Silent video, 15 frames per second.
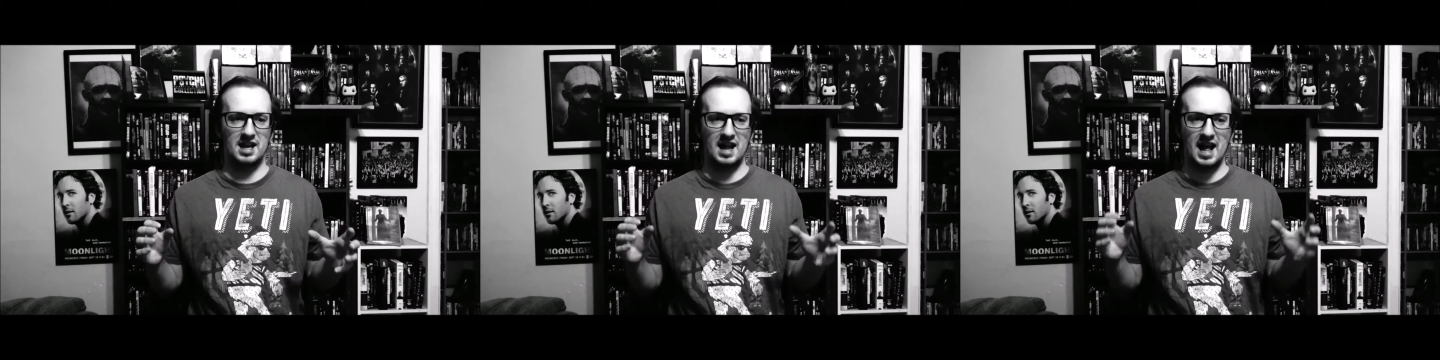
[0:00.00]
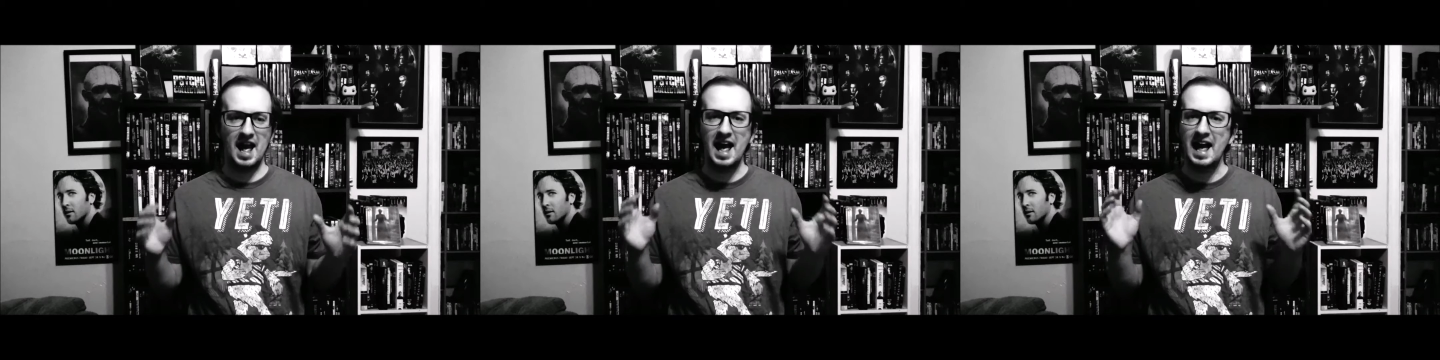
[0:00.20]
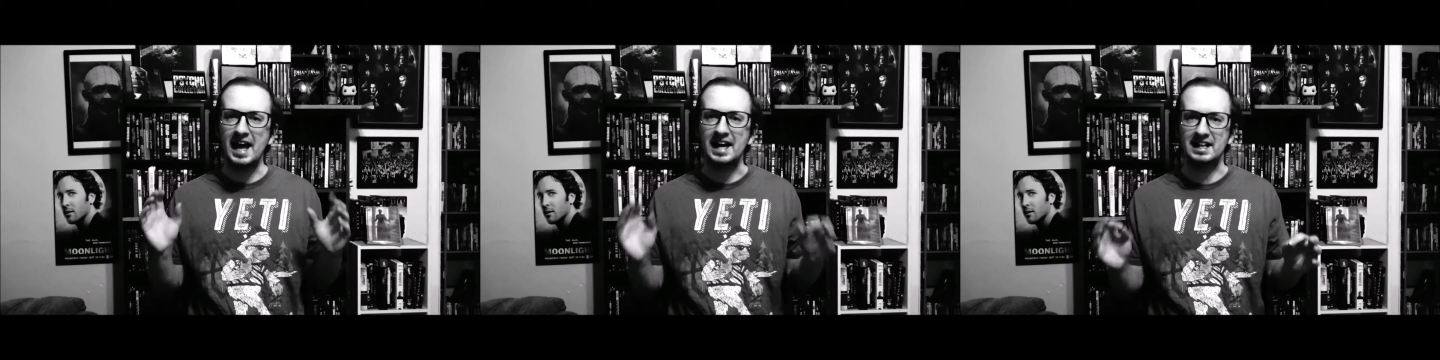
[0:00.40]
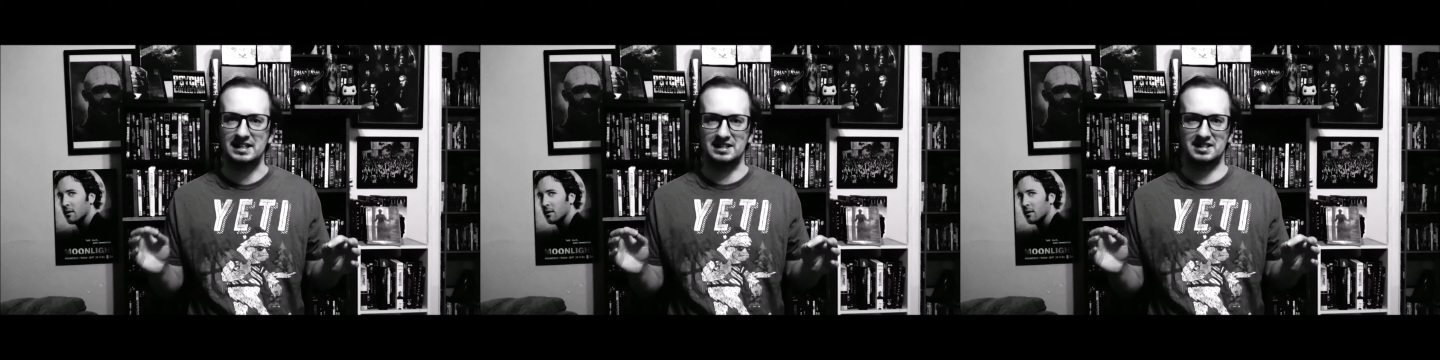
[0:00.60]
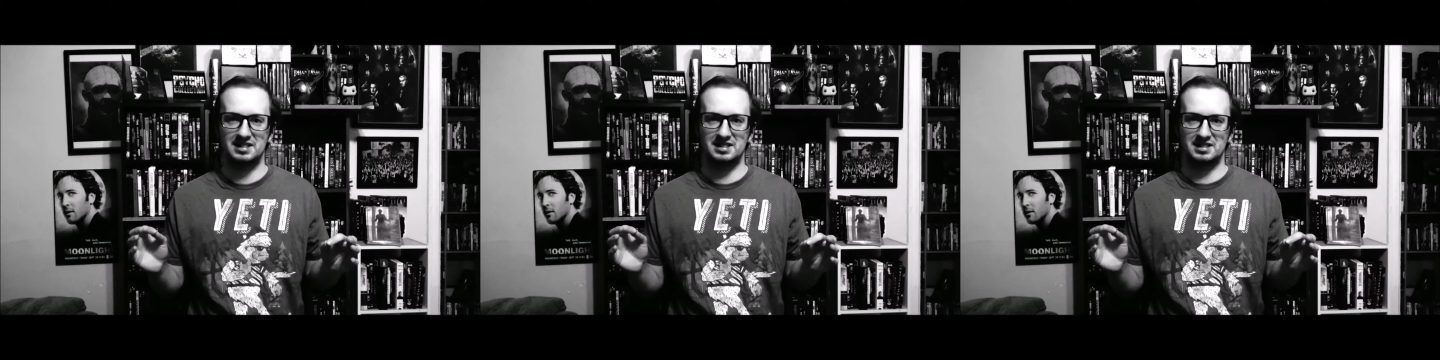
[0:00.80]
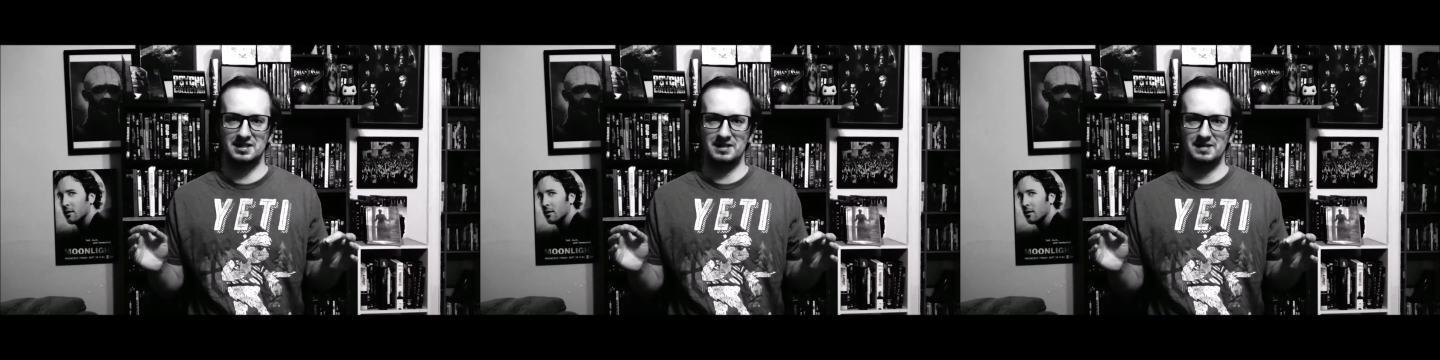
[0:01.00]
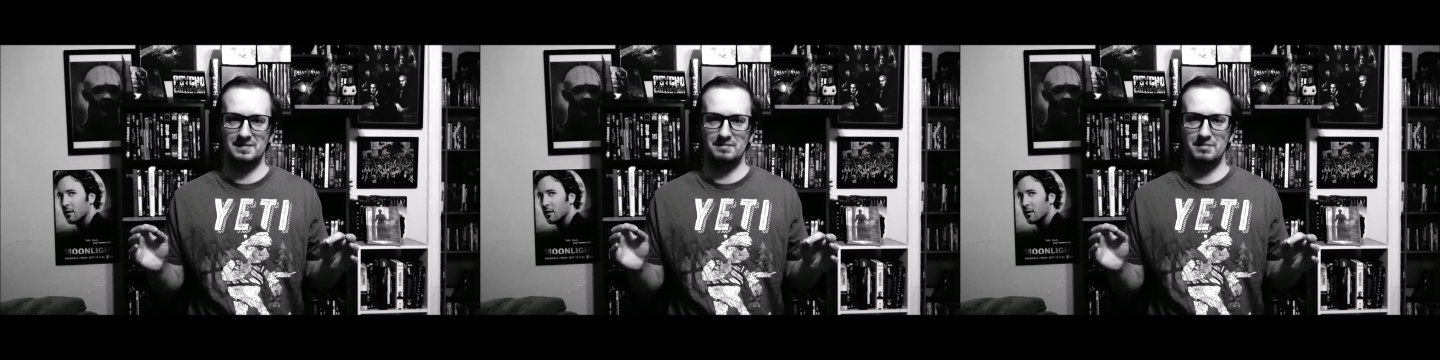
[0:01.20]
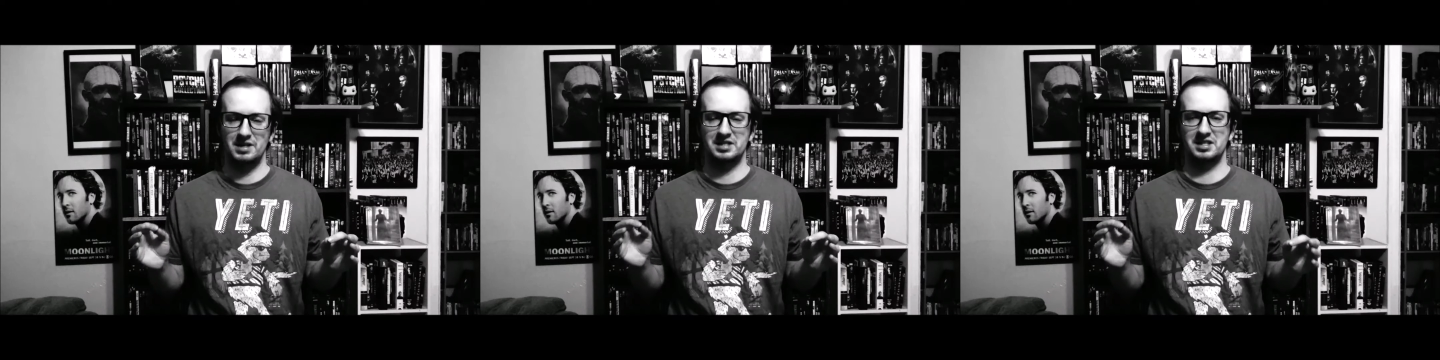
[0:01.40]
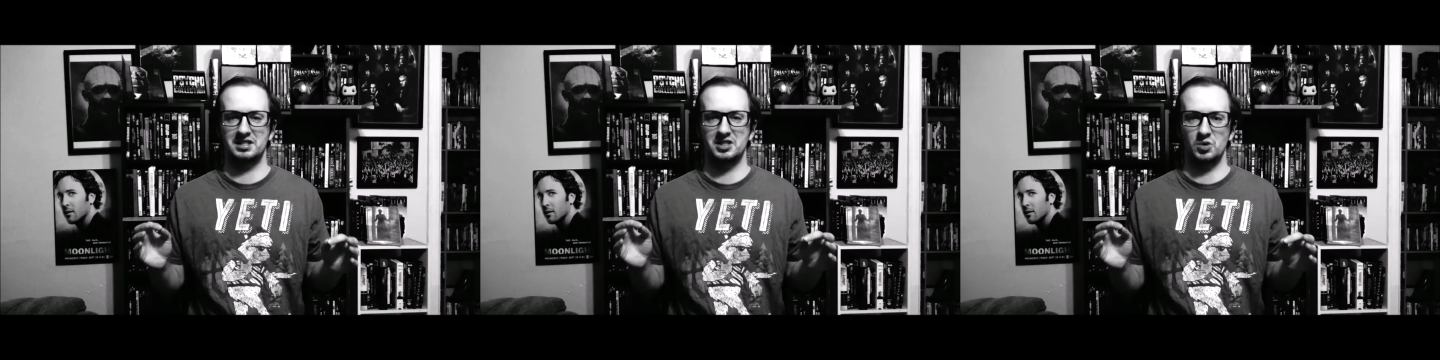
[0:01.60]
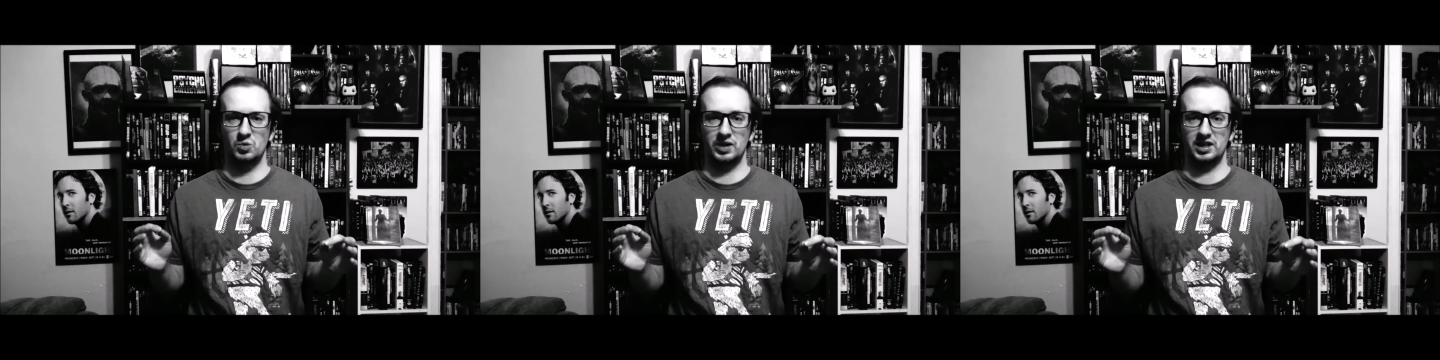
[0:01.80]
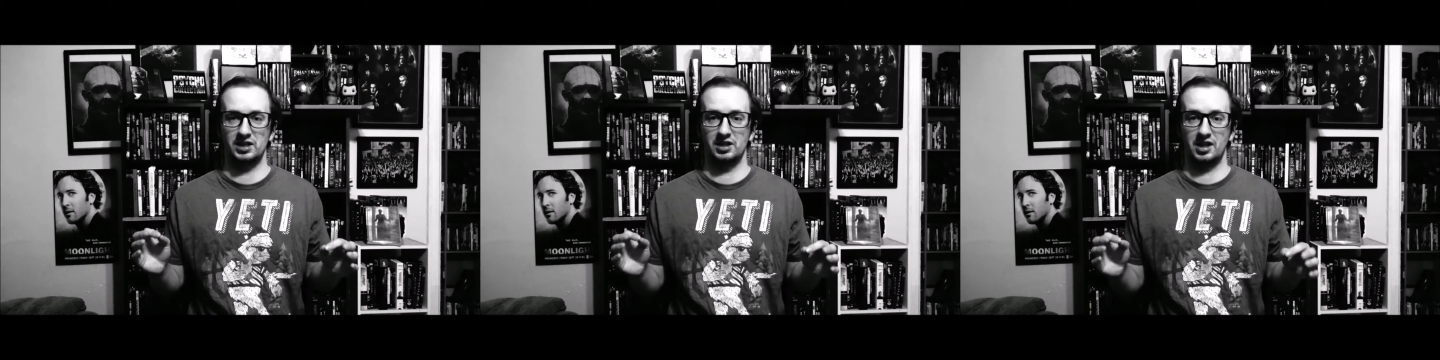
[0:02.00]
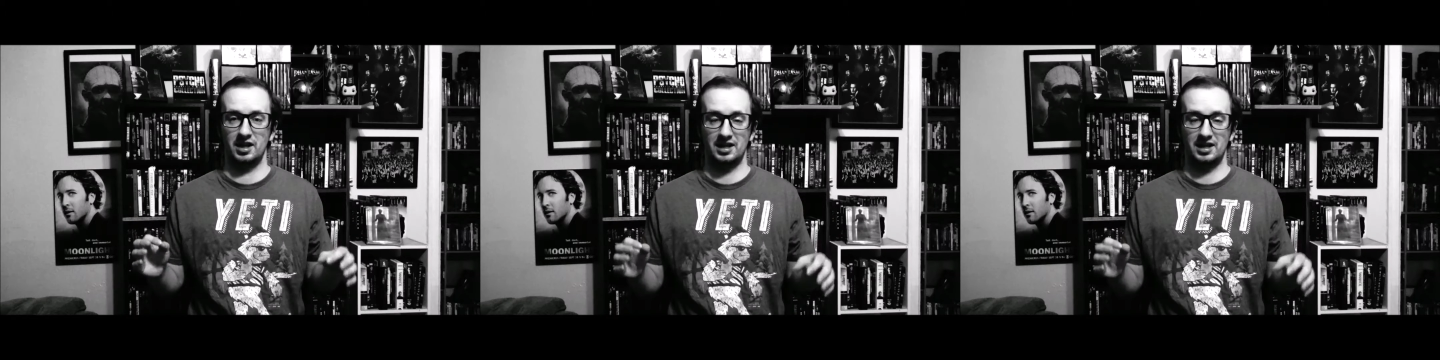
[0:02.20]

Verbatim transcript: hates Mrs. De Winter,